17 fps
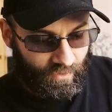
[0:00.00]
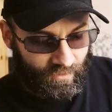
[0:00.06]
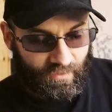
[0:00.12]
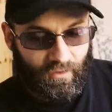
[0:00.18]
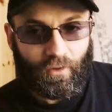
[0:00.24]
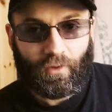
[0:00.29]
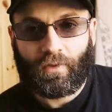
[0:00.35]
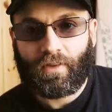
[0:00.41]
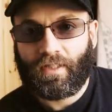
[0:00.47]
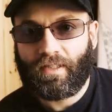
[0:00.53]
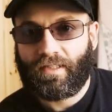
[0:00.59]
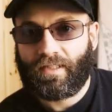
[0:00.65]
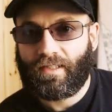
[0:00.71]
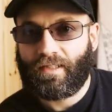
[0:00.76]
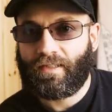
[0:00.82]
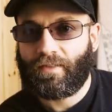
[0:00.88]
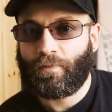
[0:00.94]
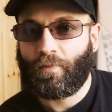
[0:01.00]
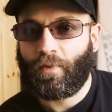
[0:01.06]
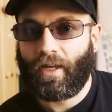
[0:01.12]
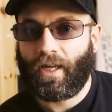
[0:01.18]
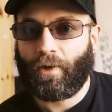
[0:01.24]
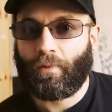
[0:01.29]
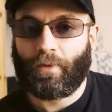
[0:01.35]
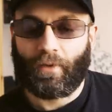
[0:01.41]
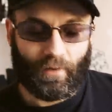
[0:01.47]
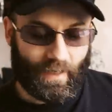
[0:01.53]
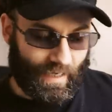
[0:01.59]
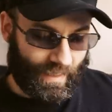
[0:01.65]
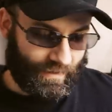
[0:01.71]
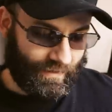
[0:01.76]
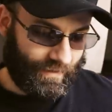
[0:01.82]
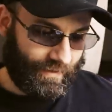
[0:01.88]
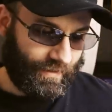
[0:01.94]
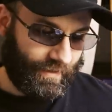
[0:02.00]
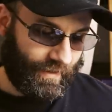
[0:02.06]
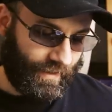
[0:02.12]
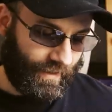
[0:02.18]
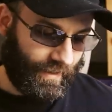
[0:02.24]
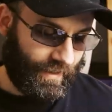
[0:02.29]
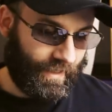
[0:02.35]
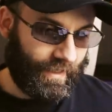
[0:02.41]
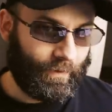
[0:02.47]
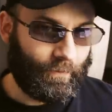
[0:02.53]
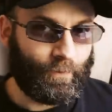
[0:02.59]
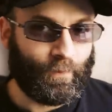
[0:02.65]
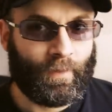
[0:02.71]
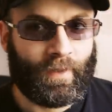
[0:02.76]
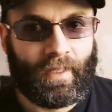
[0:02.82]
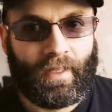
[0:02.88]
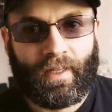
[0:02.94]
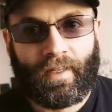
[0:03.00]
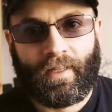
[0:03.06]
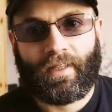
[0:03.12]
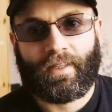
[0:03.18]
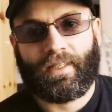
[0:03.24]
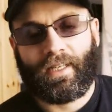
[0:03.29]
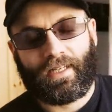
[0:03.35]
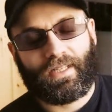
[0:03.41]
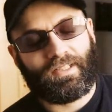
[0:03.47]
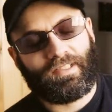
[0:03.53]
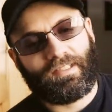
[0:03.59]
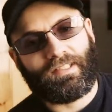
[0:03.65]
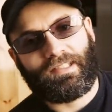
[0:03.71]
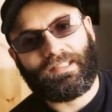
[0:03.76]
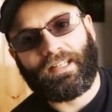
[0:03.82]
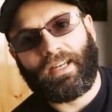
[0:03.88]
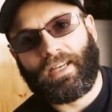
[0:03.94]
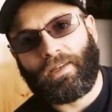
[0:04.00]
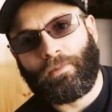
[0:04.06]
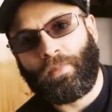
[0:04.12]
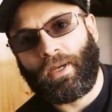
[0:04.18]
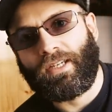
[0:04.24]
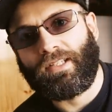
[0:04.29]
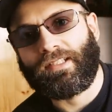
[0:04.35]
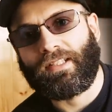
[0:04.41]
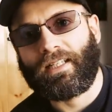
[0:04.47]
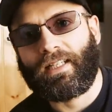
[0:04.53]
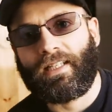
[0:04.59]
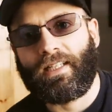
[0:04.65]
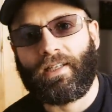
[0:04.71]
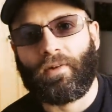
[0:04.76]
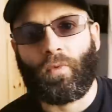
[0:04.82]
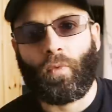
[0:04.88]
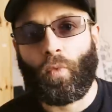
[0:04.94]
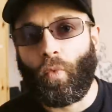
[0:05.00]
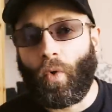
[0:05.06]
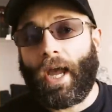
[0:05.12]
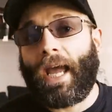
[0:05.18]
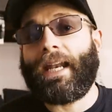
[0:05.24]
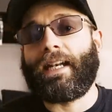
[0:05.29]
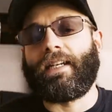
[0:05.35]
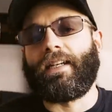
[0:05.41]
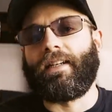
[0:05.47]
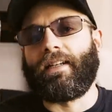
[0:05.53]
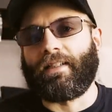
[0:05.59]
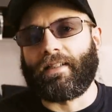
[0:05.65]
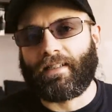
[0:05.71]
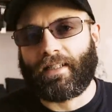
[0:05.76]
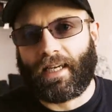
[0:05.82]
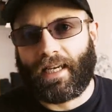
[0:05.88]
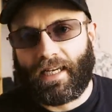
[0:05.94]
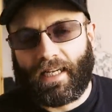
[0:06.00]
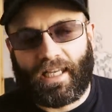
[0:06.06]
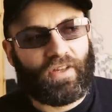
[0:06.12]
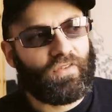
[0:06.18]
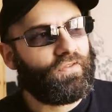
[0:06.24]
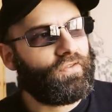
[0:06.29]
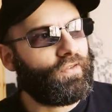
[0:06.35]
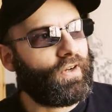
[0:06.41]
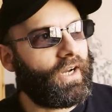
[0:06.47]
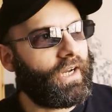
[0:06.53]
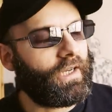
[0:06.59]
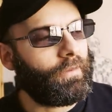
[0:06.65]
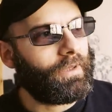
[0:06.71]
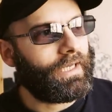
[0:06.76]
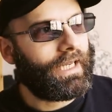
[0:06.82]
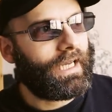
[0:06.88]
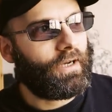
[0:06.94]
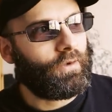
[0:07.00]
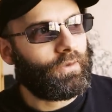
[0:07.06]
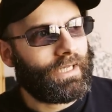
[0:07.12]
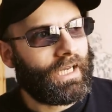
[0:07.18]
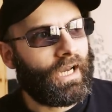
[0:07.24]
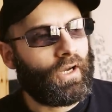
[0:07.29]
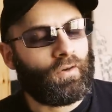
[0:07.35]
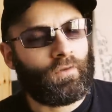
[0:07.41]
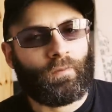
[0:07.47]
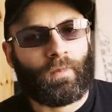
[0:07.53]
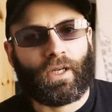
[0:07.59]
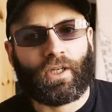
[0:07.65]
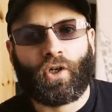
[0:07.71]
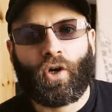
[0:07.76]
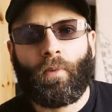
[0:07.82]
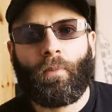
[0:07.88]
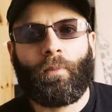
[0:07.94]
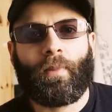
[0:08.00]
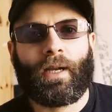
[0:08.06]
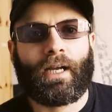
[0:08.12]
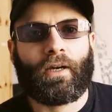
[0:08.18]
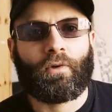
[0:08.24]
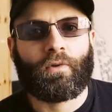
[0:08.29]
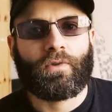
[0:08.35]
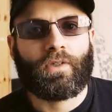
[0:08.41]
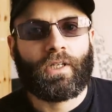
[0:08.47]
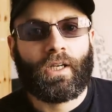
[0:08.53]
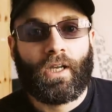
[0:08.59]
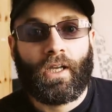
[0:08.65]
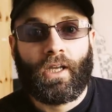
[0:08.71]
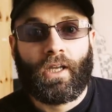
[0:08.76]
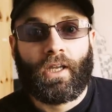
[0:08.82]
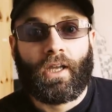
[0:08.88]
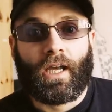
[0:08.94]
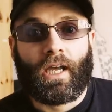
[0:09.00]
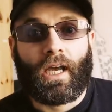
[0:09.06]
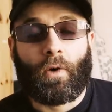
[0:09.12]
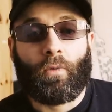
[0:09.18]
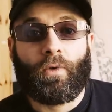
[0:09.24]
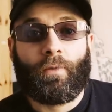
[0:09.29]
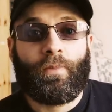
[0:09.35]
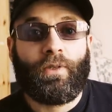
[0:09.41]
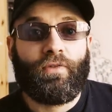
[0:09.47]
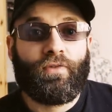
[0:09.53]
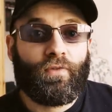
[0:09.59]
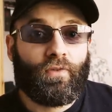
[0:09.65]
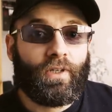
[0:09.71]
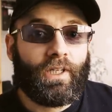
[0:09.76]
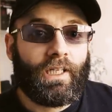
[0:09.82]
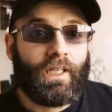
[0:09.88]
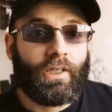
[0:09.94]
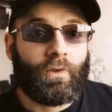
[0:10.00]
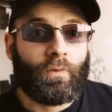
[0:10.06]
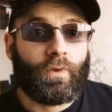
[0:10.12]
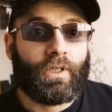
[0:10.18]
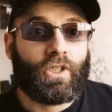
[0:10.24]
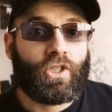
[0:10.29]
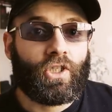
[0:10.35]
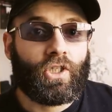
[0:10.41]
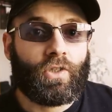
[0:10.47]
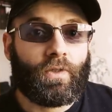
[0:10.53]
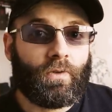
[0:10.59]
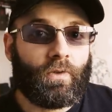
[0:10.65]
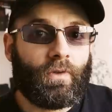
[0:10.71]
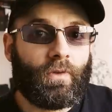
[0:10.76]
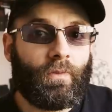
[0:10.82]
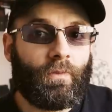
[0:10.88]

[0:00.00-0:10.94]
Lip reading: So this is where we're at. That is to say, basically, when and if I am allowed out of my compound, I will be free, which